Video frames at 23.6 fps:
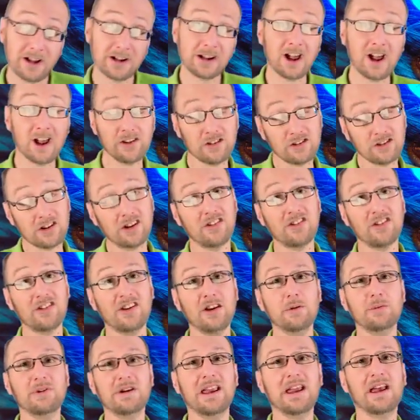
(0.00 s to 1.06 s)
guys, you can
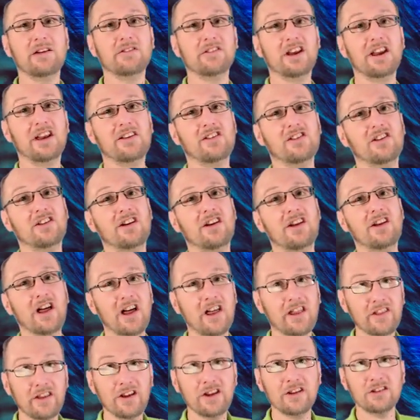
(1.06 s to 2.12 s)
see we have yet
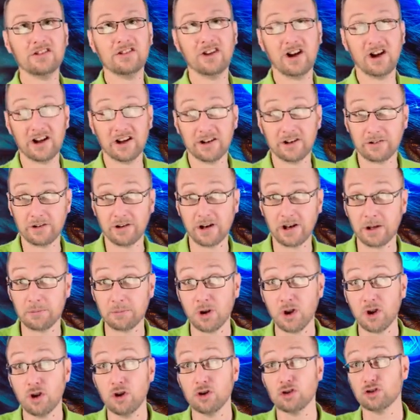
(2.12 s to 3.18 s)
another diagram
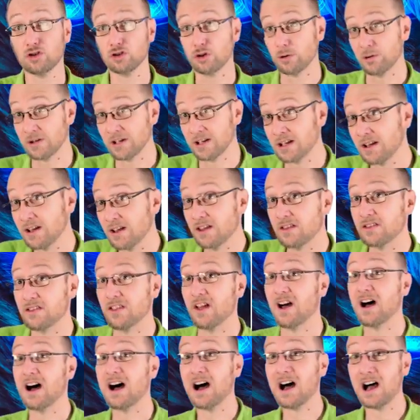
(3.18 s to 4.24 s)
showing
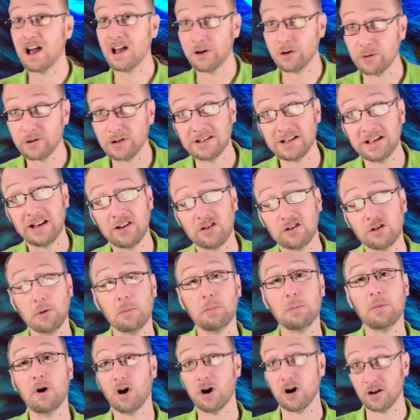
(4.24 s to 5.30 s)
the eye, or at least
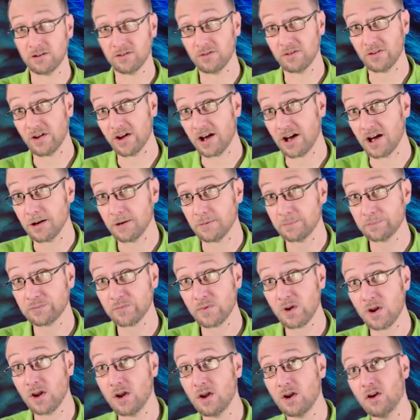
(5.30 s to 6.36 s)
part of the eye.
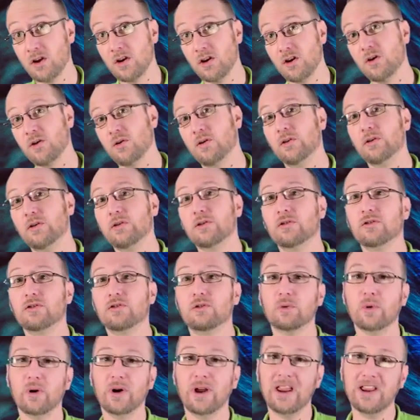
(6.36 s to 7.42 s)

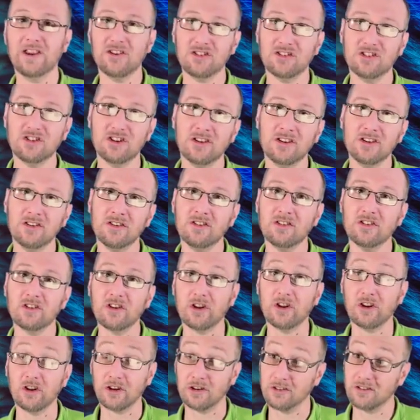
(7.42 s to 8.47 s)
Questions
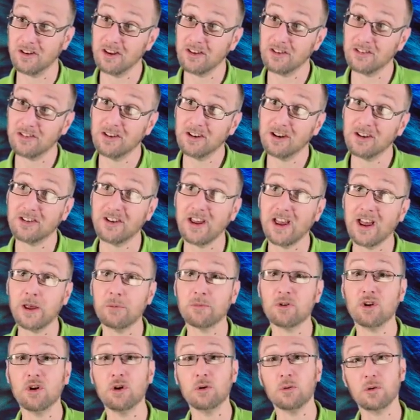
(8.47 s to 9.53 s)
and tests and
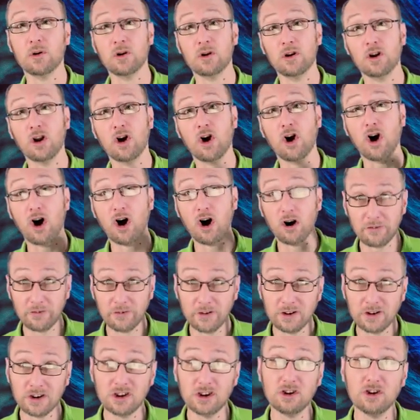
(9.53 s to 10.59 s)
exams will
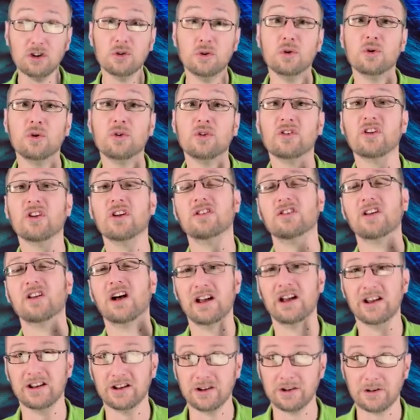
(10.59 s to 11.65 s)
often use
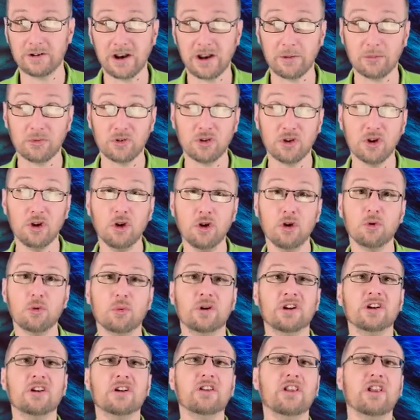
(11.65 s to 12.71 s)
diagrams
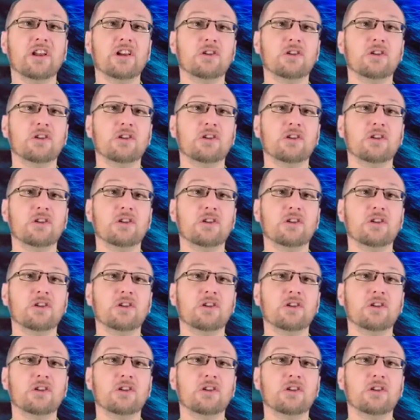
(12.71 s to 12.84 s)
when they